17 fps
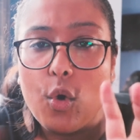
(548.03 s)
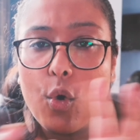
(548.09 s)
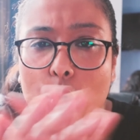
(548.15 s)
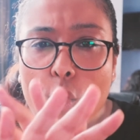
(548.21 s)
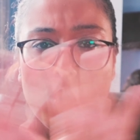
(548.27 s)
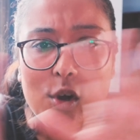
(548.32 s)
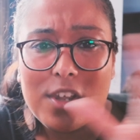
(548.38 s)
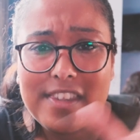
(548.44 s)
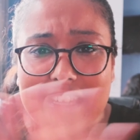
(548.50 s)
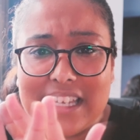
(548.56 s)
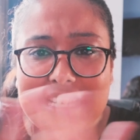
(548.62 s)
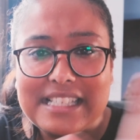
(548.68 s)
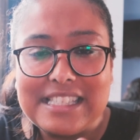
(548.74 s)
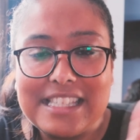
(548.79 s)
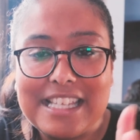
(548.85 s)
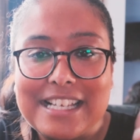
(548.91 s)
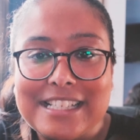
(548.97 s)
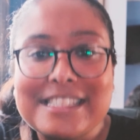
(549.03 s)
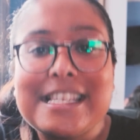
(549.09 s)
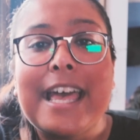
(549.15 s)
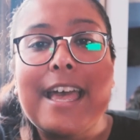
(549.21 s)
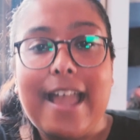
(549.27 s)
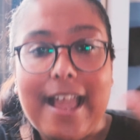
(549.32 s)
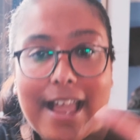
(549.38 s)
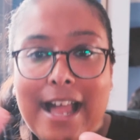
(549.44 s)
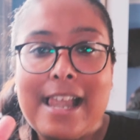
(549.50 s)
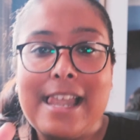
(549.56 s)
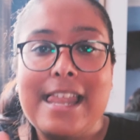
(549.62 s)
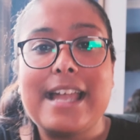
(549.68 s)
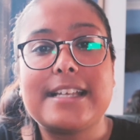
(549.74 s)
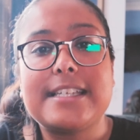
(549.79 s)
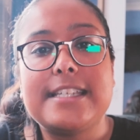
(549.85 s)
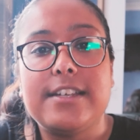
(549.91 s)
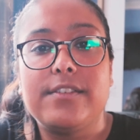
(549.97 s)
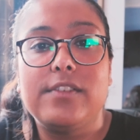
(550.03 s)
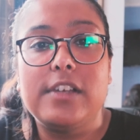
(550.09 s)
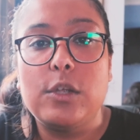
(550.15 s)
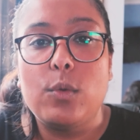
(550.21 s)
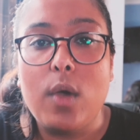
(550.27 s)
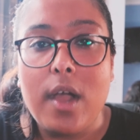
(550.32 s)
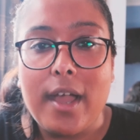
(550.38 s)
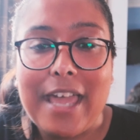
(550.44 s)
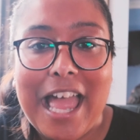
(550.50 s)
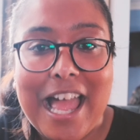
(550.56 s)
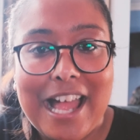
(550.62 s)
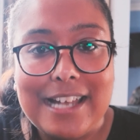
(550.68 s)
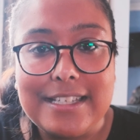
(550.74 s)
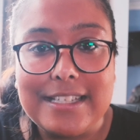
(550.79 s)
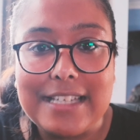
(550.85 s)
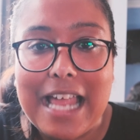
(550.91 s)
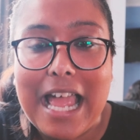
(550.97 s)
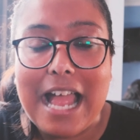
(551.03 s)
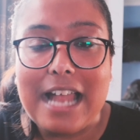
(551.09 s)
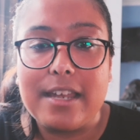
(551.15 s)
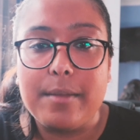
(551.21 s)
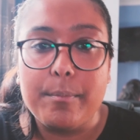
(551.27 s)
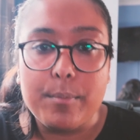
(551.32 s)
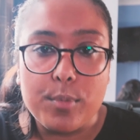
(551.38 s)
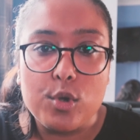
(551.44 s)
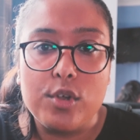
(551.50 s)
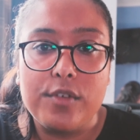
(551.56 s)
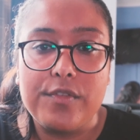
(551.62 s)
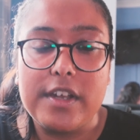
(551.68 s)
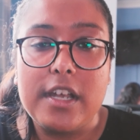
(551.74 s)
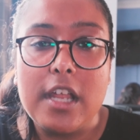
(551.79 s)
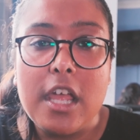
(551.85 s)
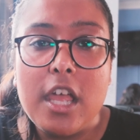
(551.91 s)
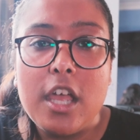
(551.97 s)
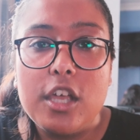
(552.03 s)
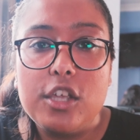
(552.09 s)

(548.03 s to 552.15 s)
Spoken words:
All these things collectively work hand in hand, improving